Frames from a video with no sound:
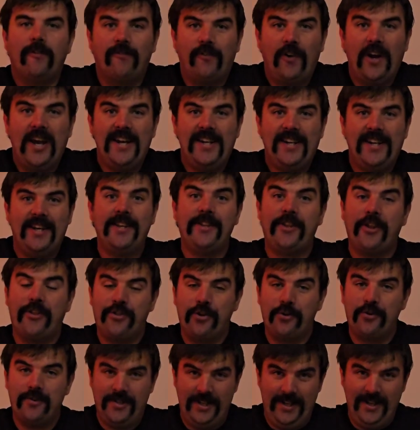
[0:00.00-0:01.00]
Friday the
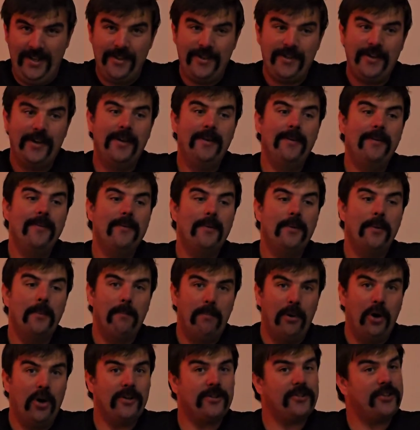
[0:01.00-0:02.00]
13th,
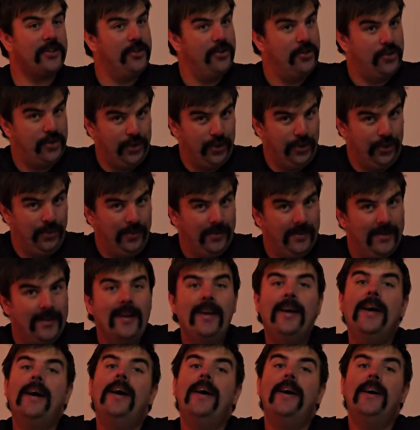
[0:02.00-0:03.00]
Part 2,
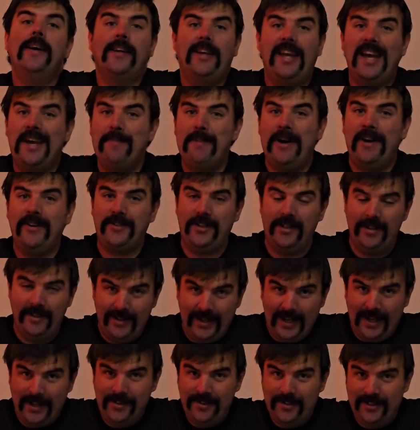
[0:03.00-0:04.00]
came out
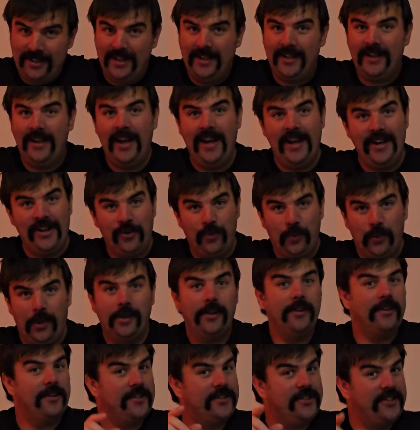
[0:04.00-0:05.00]
in
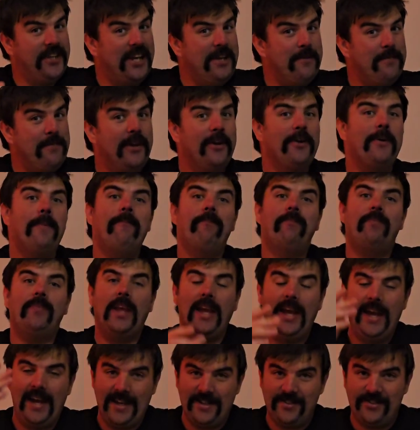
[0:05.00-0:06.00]
1981, the same year
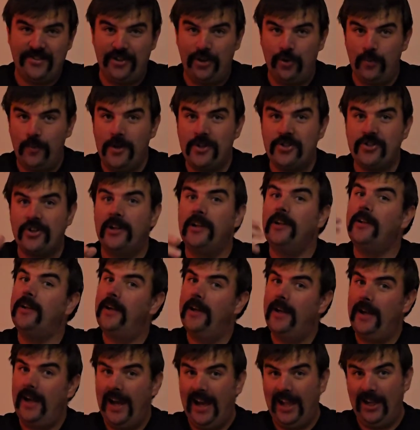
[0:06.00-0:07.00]
as the
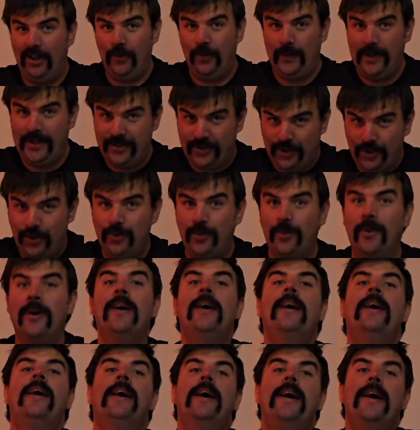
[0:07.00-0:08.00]
original Halloween 2.
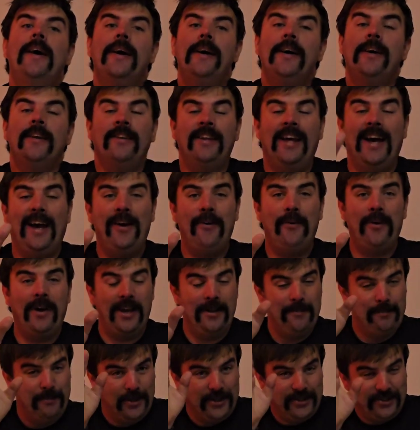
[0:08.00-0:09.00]
Now,
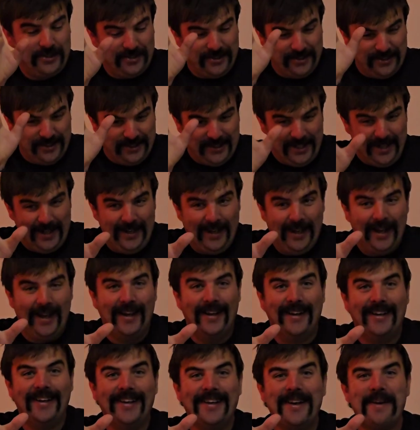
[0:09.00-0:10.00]
I must say,
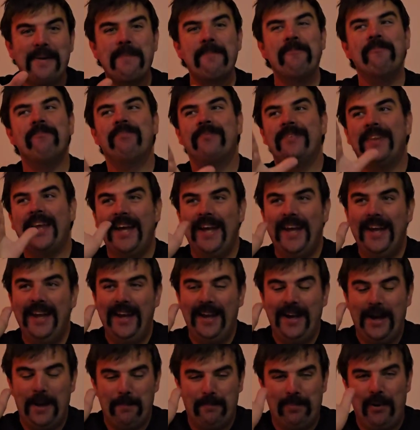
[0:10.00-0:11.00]

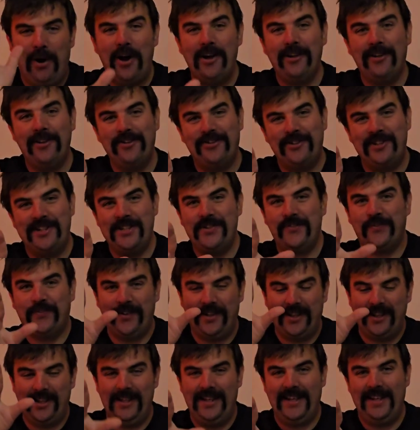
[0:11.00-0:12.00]
apologies
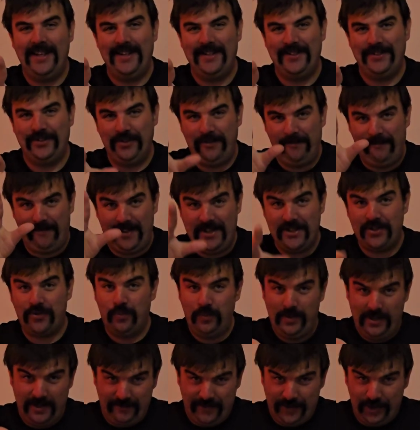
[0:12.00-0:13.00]
for the lateness of this
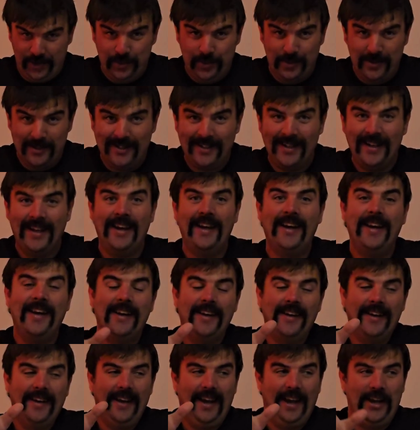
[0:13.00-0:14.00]
review.
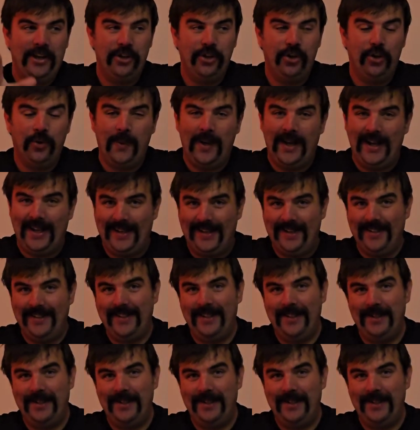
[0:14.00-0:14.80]
I know I